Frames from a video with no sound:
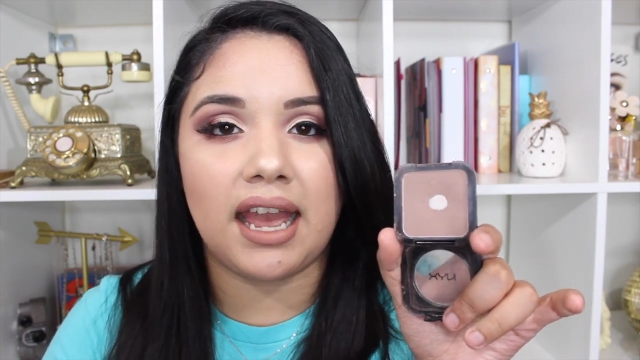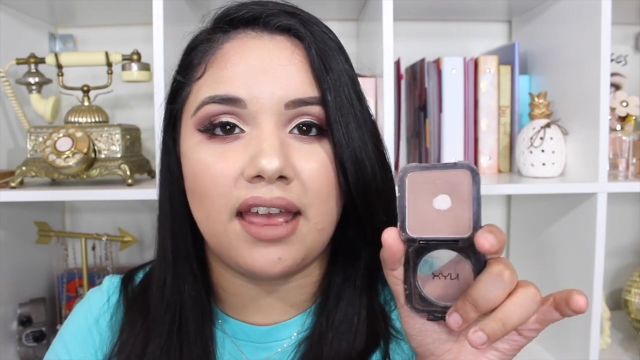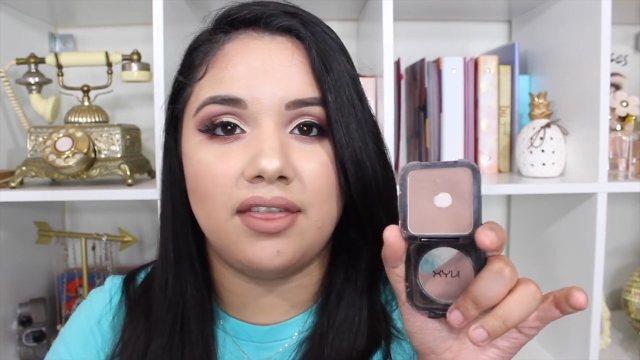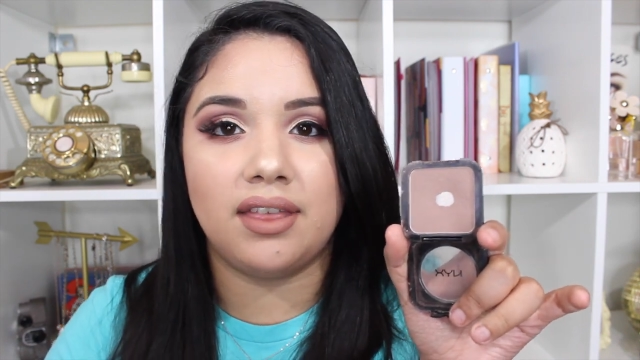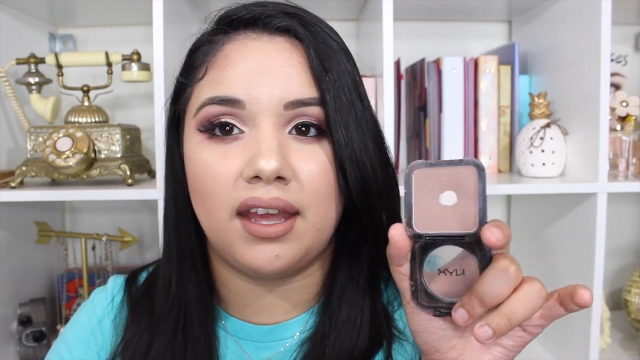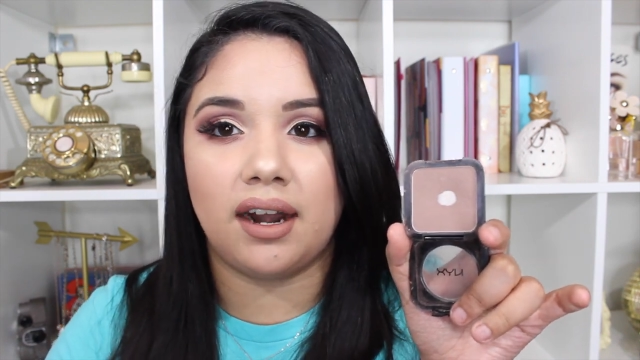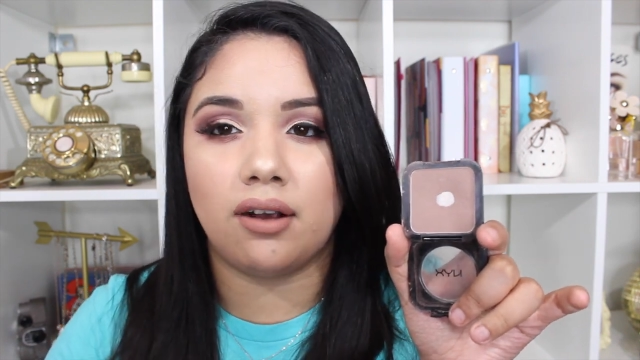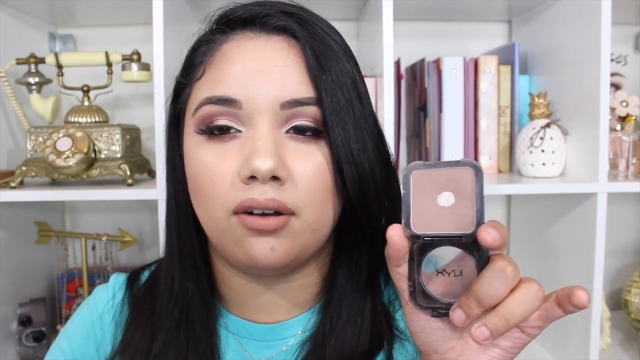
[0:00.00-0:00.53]

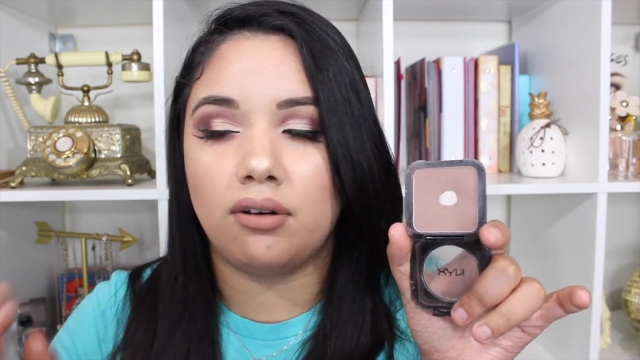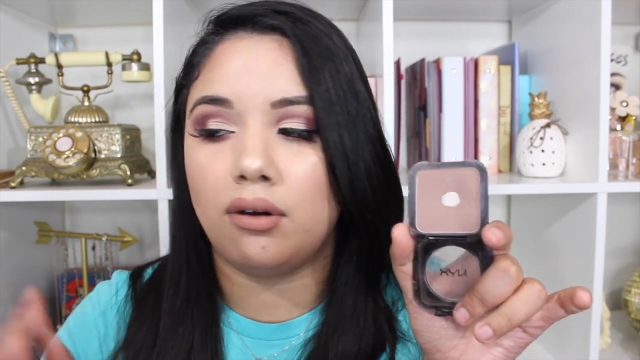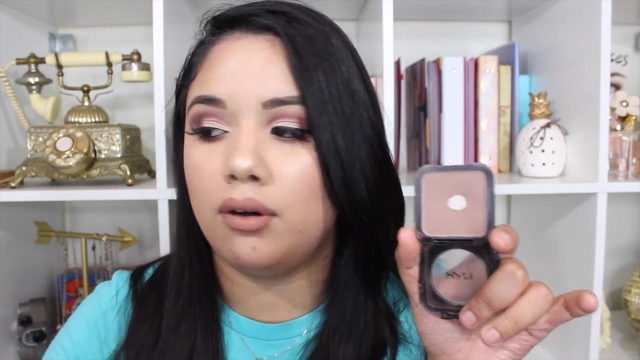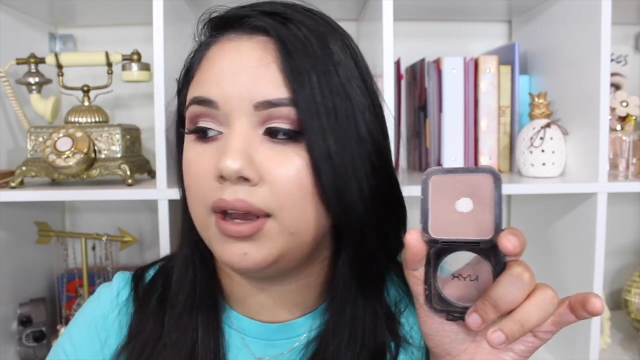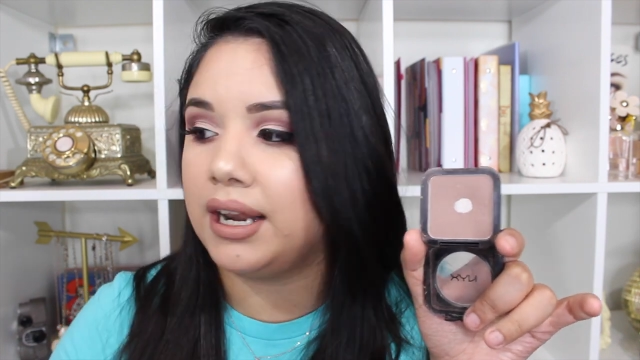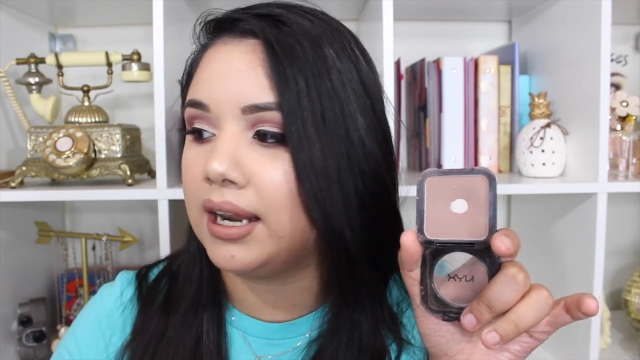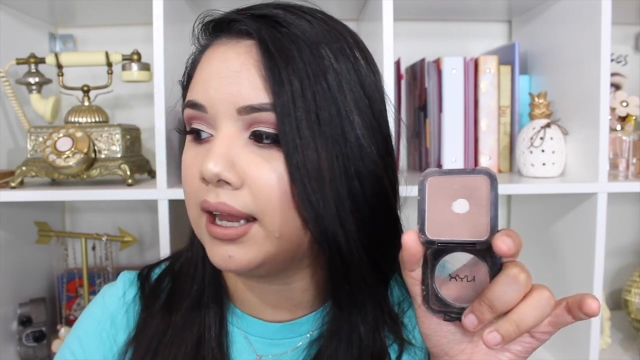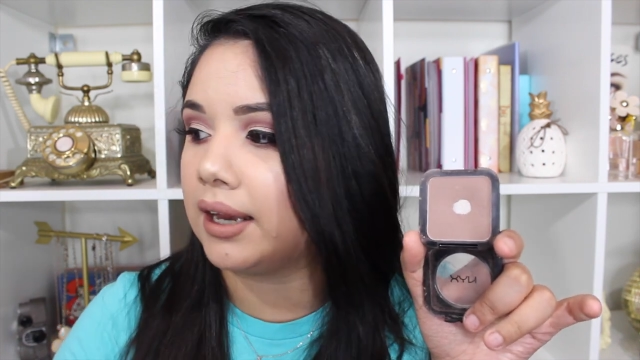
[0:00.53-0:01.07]
and then I'll go
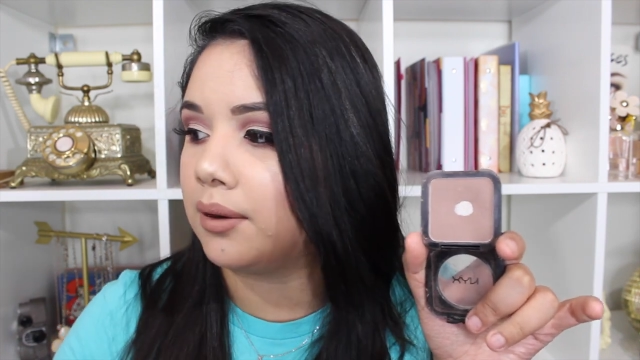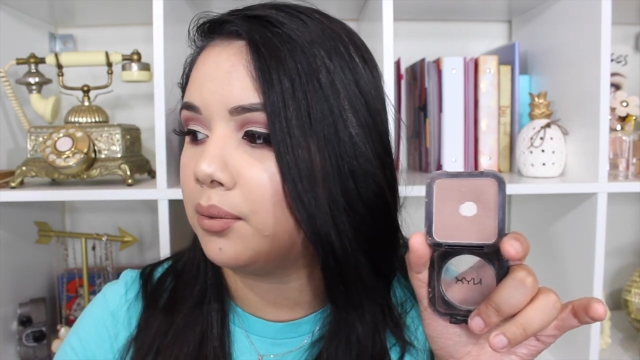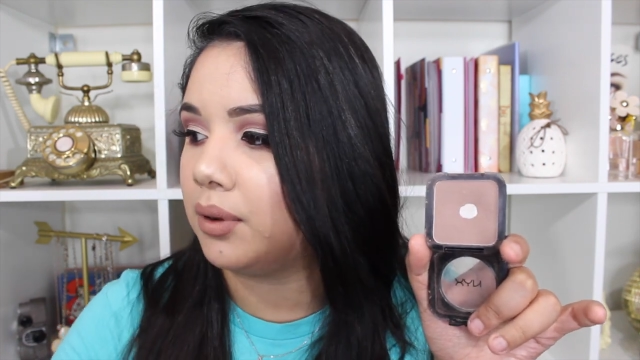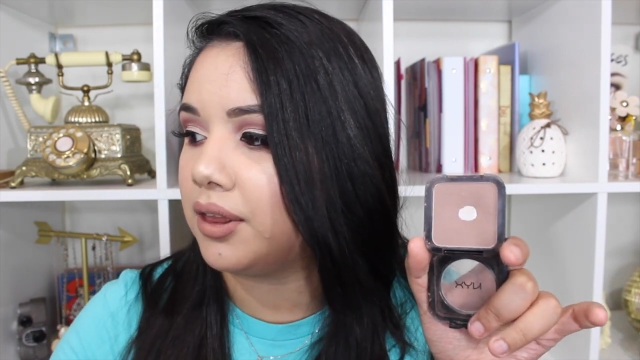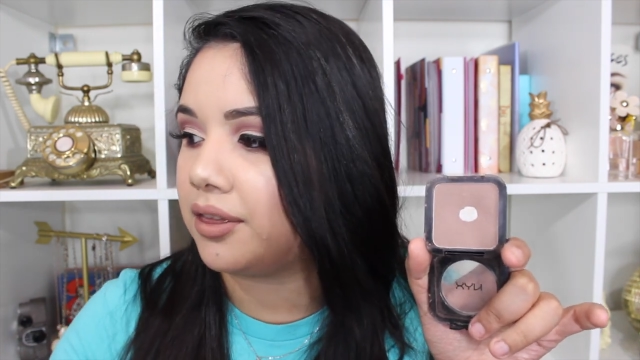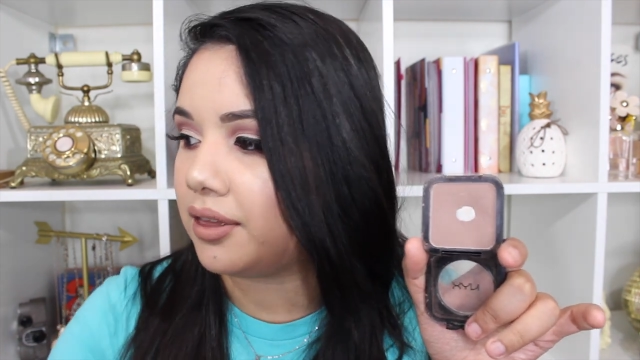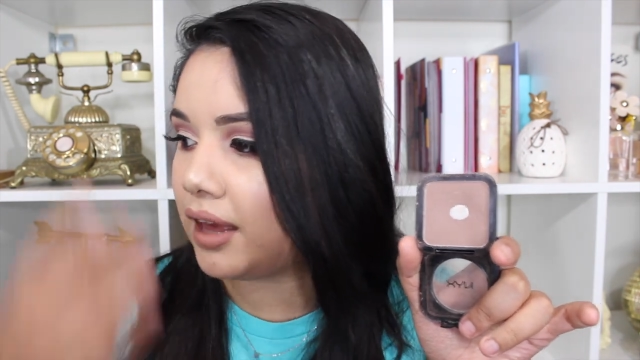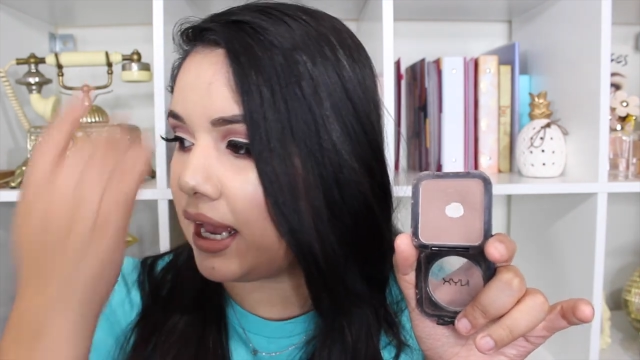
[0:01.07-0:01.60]
in like
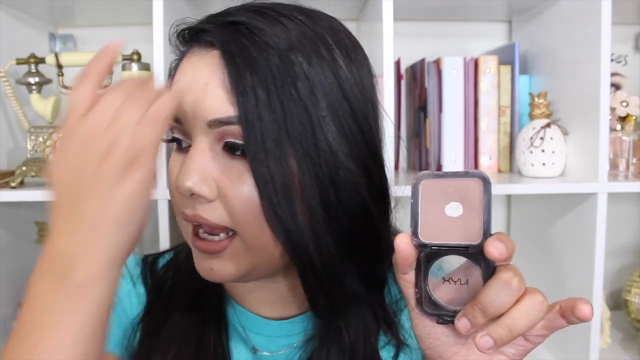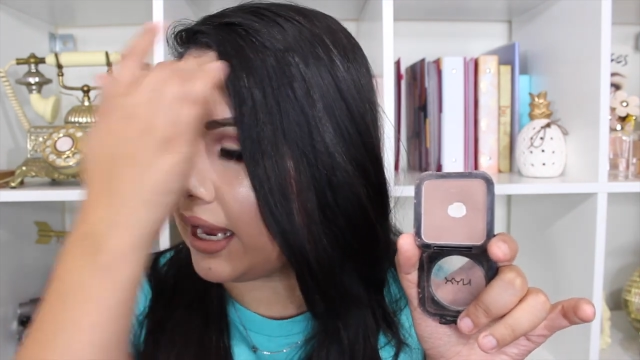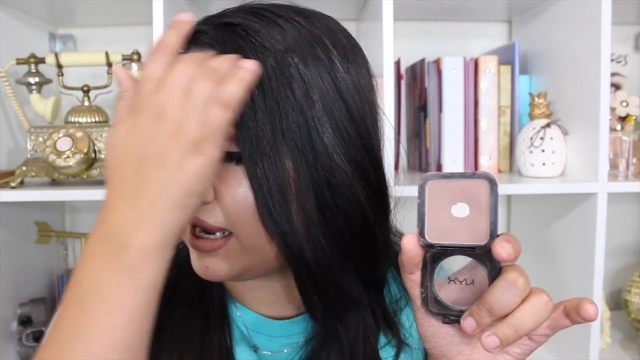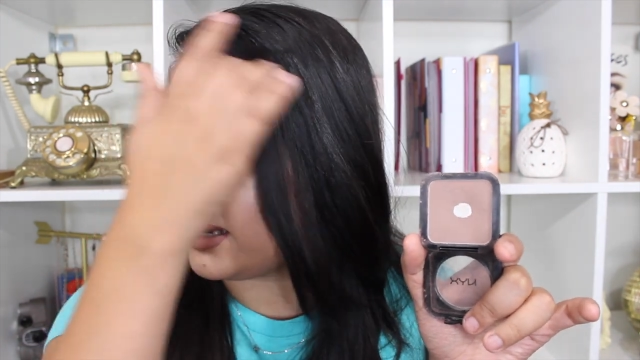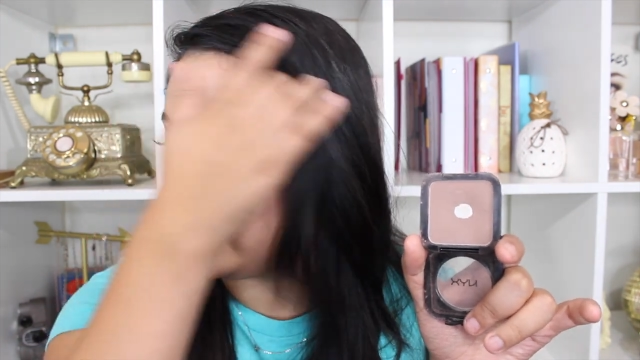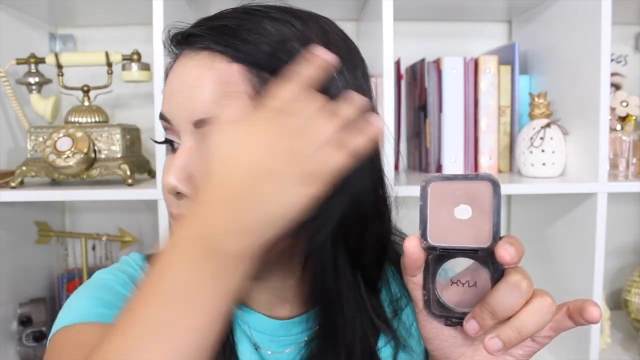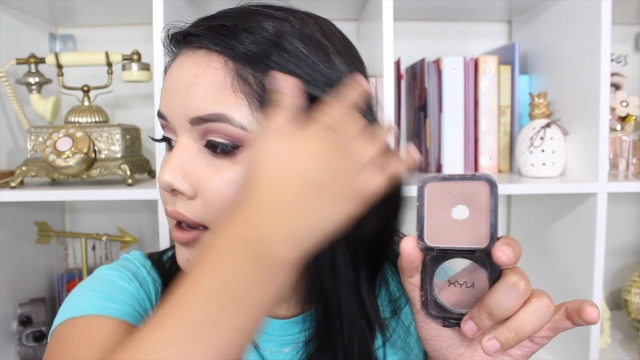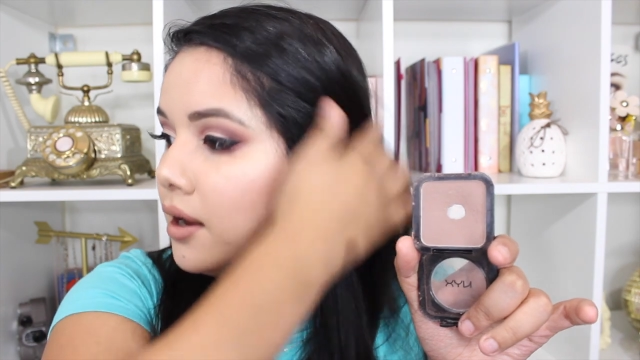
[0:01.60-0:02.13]
with
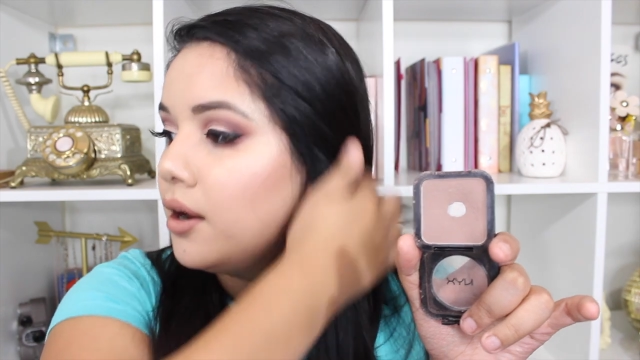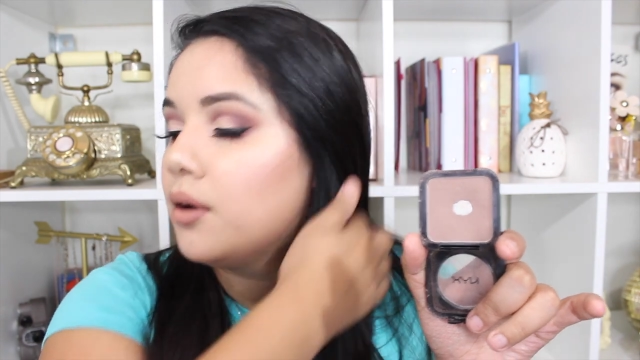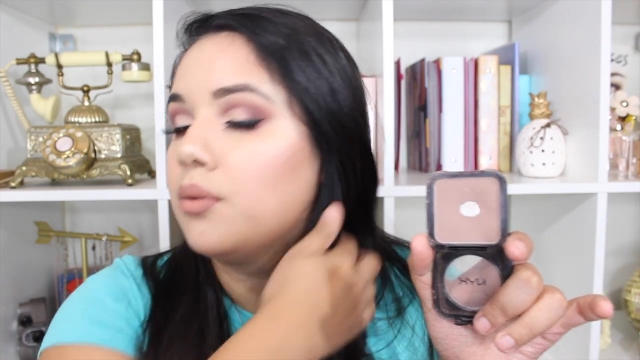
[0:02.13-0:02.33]
a